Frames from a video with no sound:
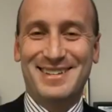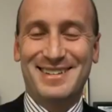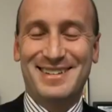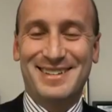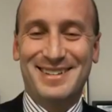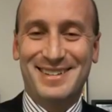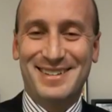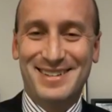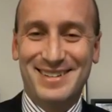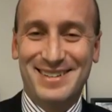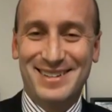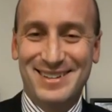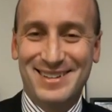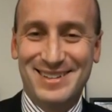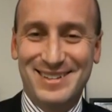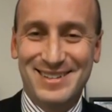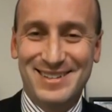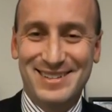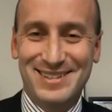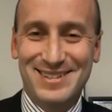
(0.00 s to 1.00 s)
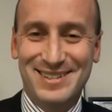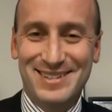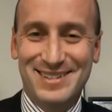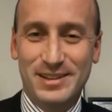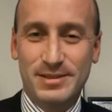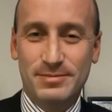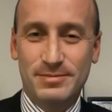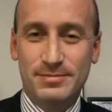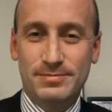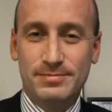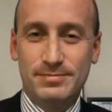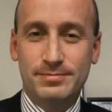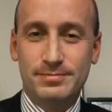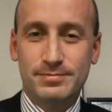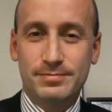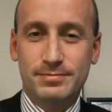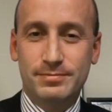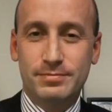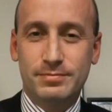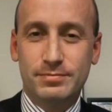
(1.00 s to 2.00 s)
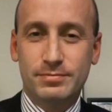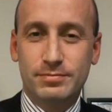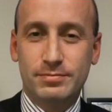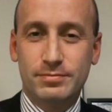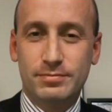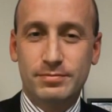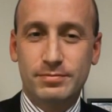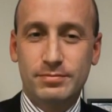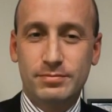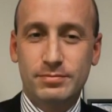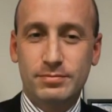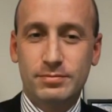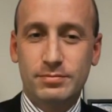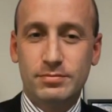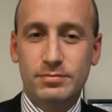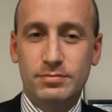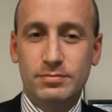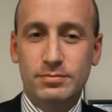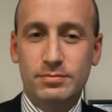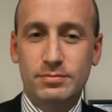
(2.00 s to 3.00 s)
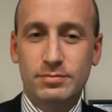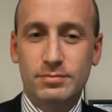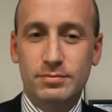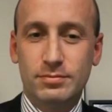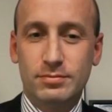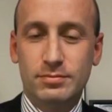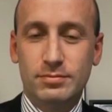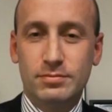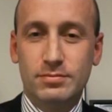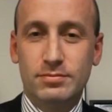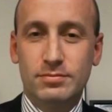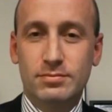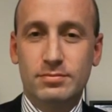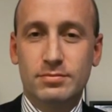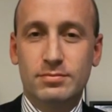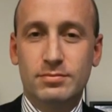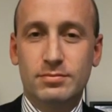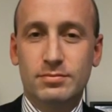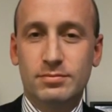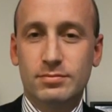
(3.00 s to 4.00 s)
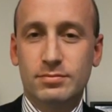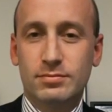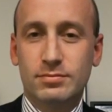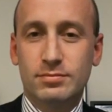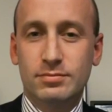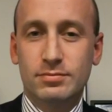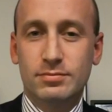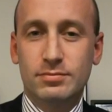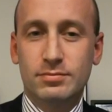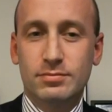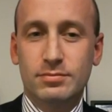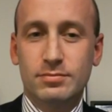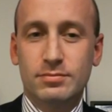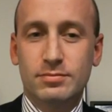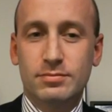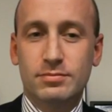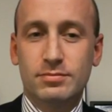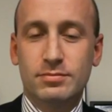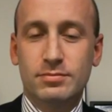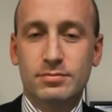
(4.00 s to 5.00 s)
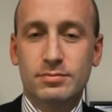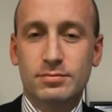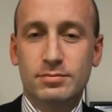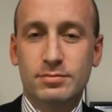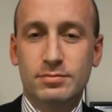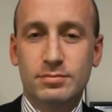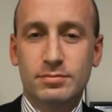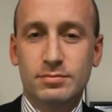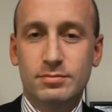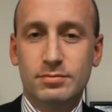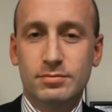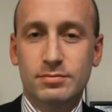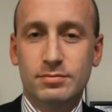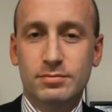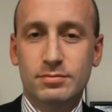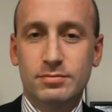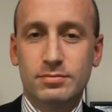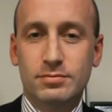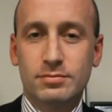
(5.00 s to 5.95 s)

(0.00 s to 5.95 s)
This person isn't speaking.